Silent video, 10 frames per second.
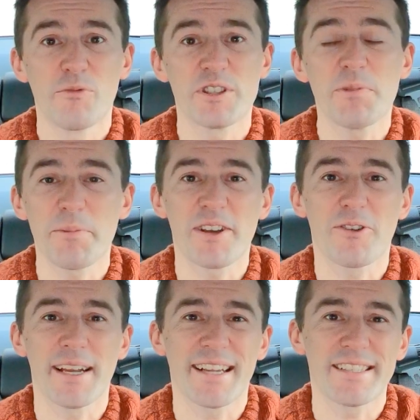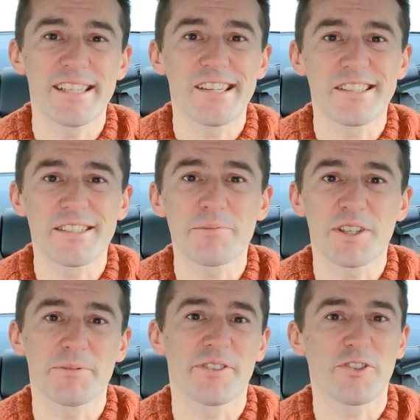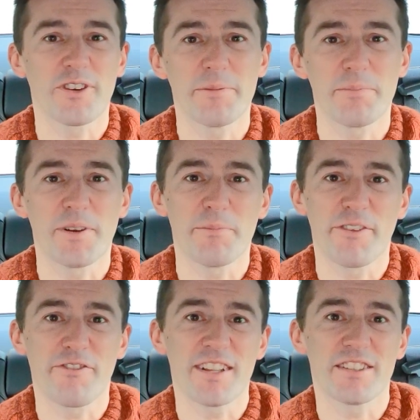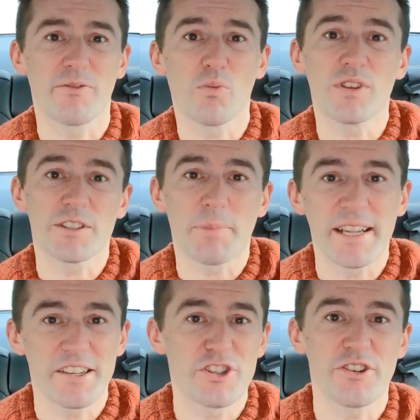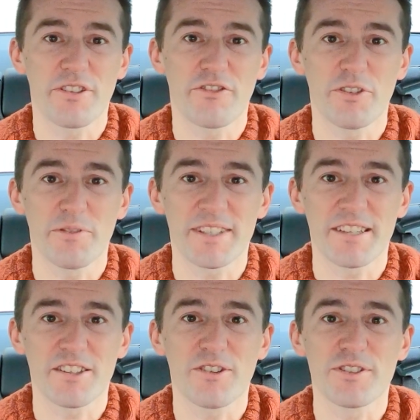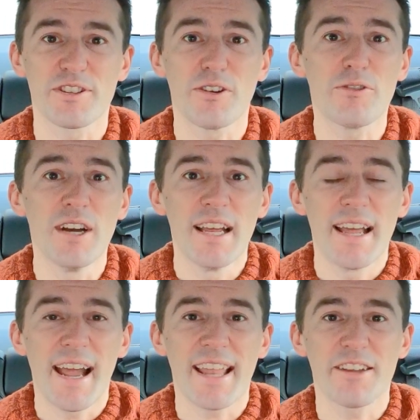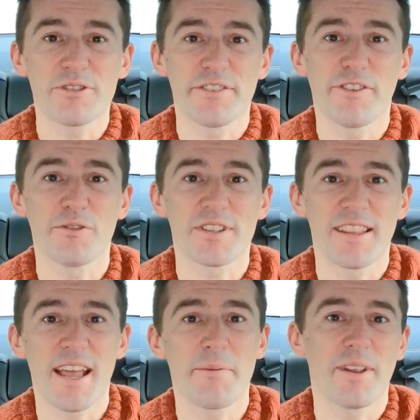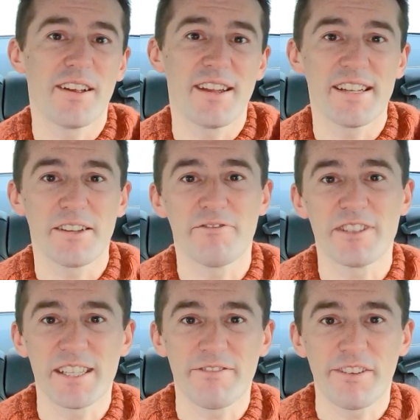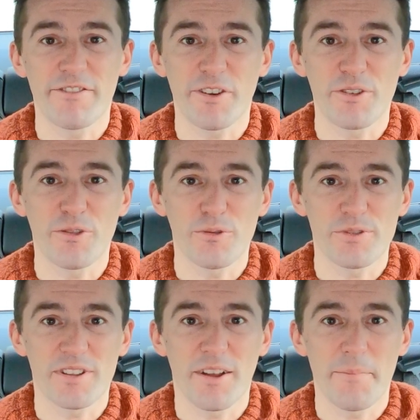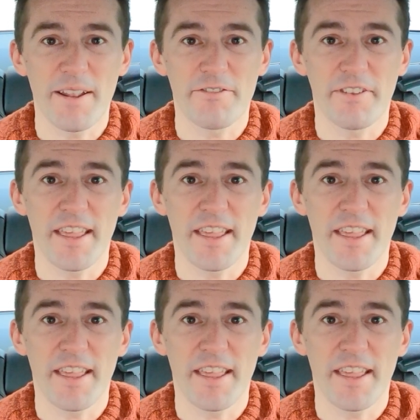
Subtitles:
which might be quite handy because sometimes I've got him and my friends have once played a tune through the centre console and it will default to them and I end up receiving phone calls that are meant for